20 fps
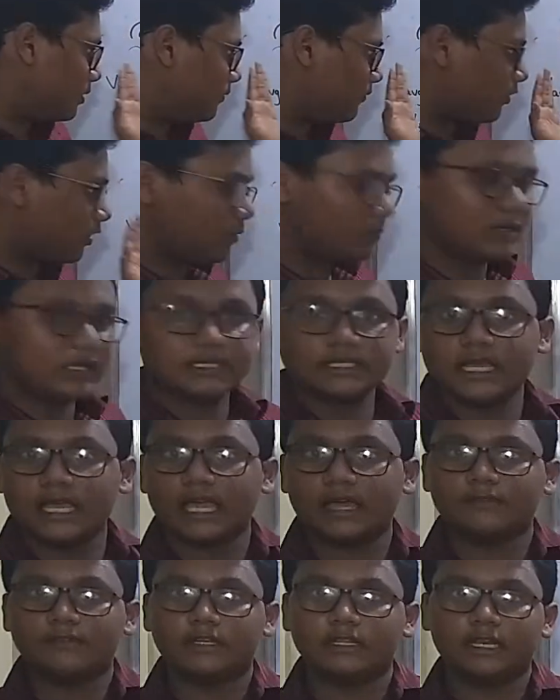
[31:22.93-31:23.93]
Formulas I
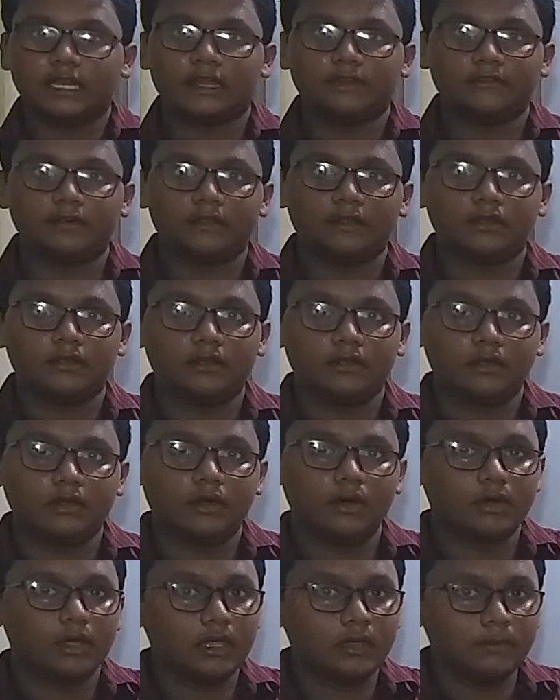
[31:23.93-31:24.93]
have derived.
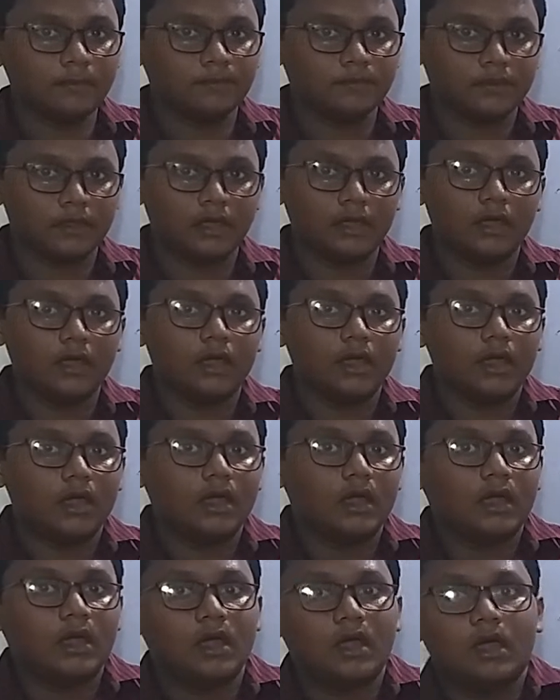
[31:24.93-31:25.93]
Okay.
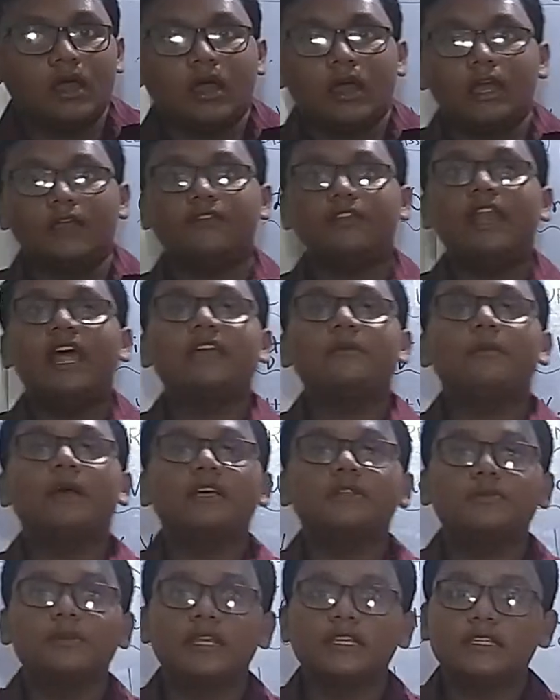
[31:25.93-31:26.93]
If you like
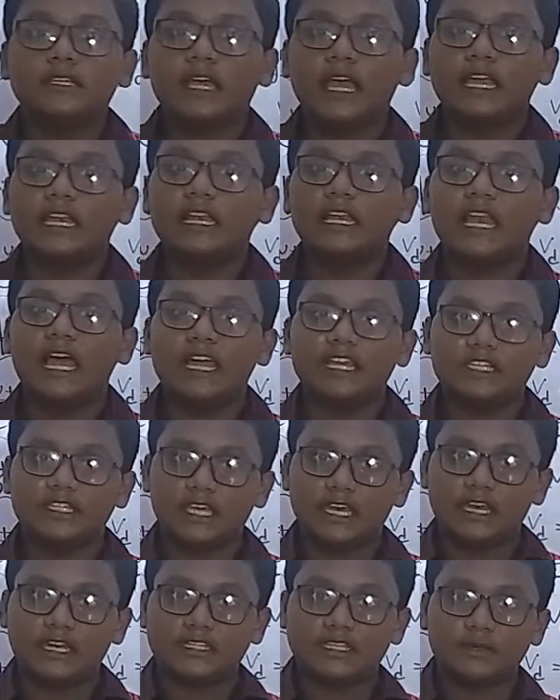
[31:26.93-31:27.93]
my explanation, kindly like,
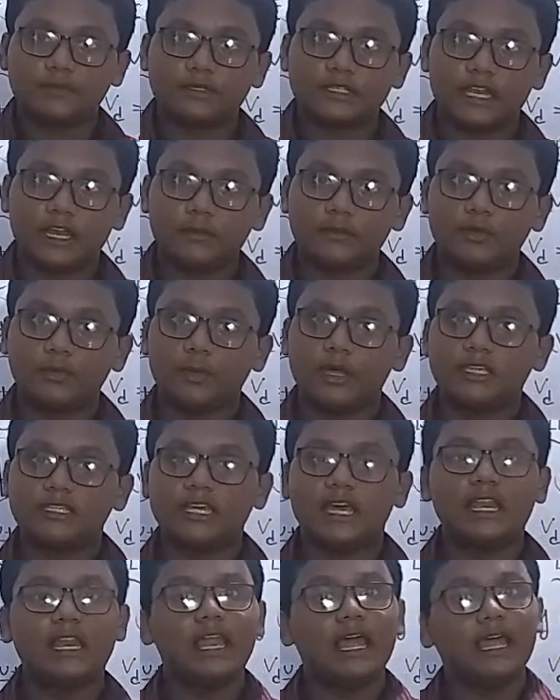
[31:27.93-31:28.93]
share and subscribe to my
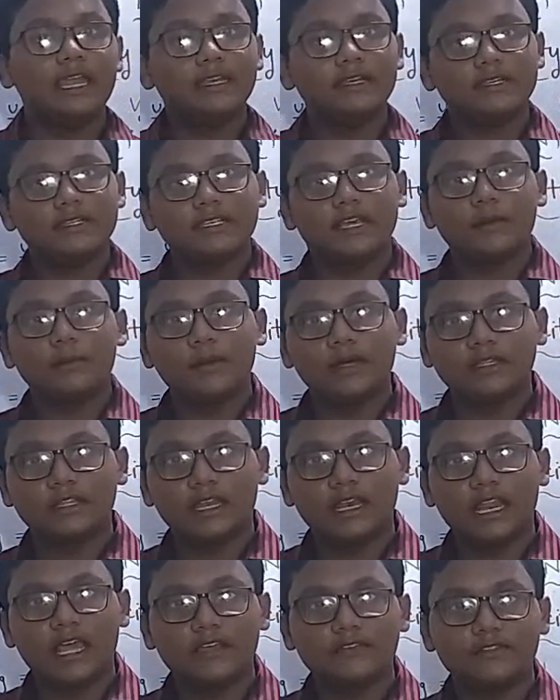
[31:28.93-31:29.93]
channel, and some
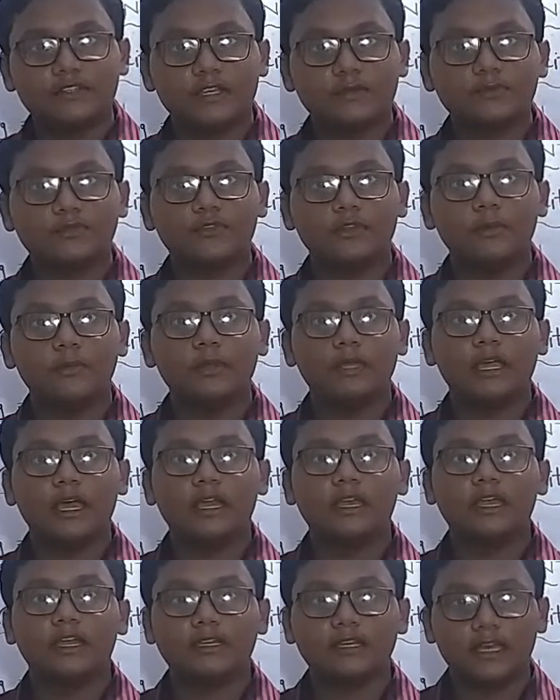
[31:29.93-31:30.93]
other live streams will be
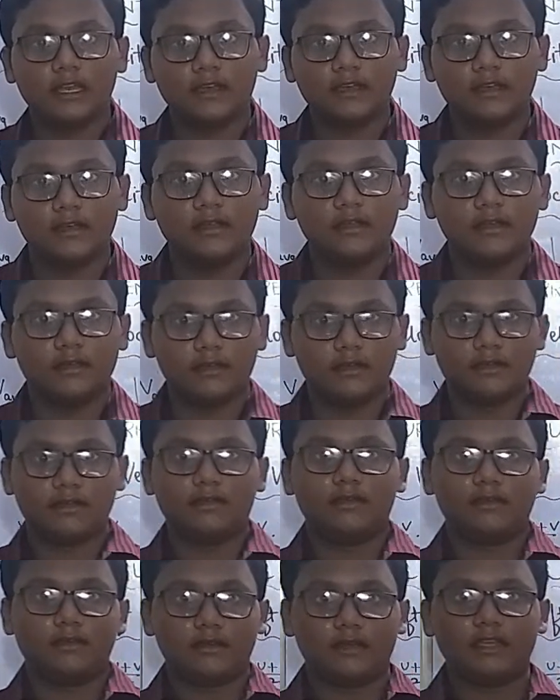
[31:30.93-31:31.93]
conducted
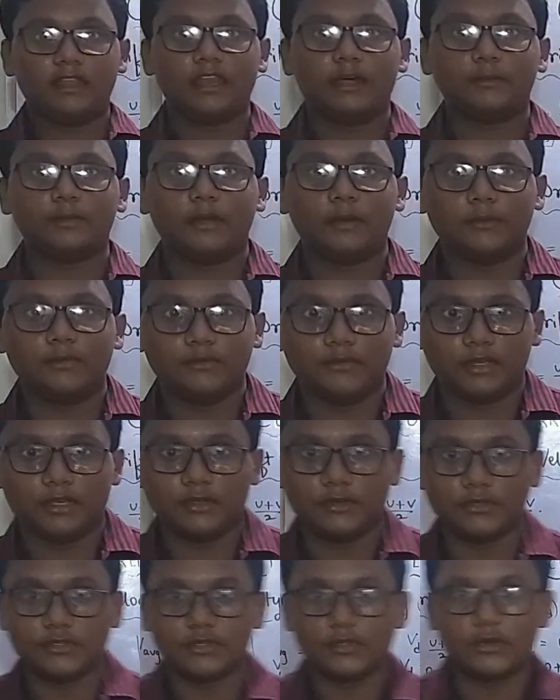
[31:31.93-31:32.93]
in upcoming
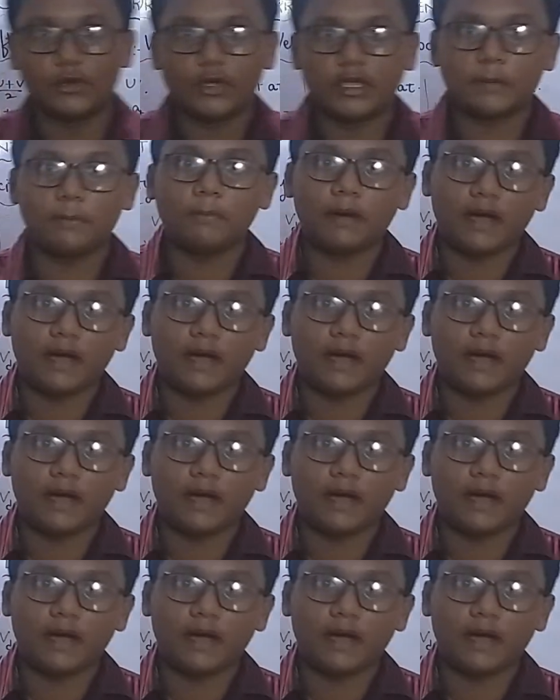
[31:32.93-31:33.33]
videos. Okay,